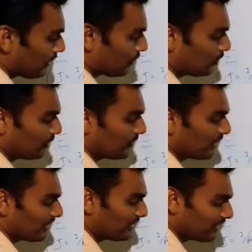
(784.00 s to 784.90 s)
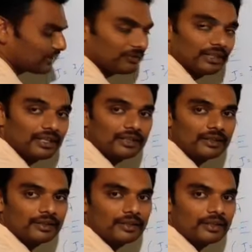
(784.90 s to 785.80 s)
Rho is the resistivity
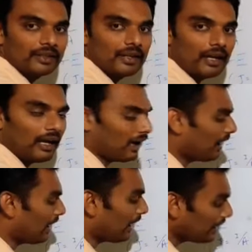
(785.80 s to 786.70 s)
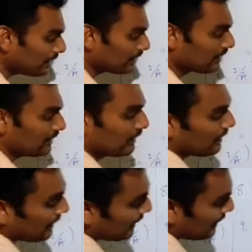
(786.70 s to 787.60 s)
at
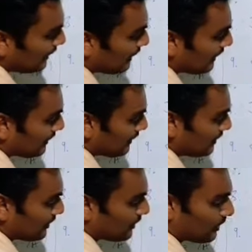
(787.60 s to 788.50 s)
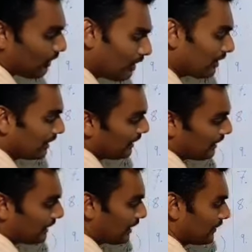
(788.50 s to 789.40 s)
T degree Celsius or T
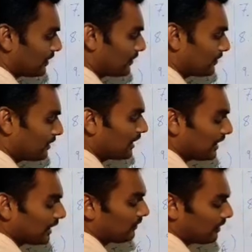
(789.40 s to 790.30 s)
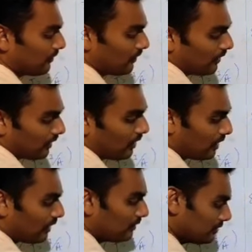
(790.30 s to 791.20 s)
degree Kelvin, T Kelvin.
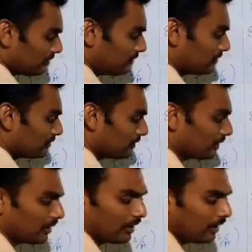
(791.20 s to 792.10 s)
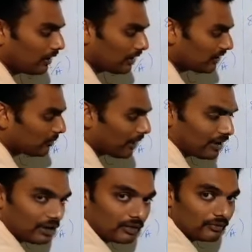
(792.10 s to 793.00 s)
Okay. Doesn't
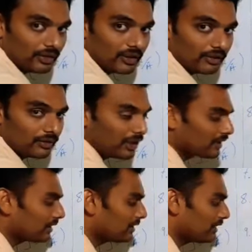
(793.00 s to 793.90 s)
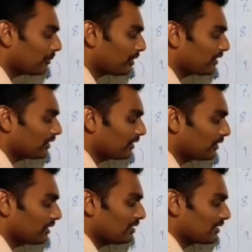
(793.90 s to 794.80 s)
matter whether you take the temperature in
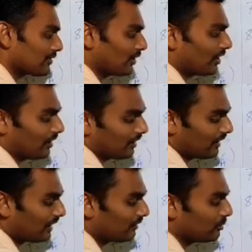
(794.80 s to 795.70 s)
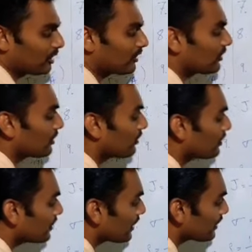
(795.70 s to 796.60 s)
Celsius or Kelvin, because you are
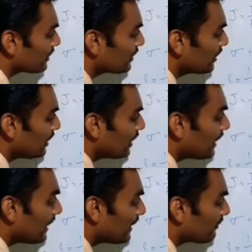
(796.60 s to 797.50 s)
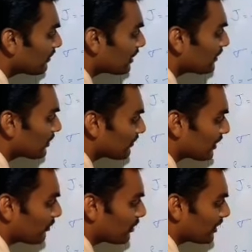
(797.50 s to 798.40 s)
going to take the difference of
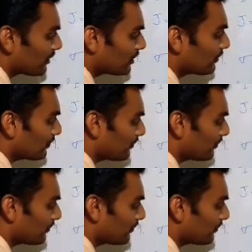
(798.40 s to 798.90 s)
temperature.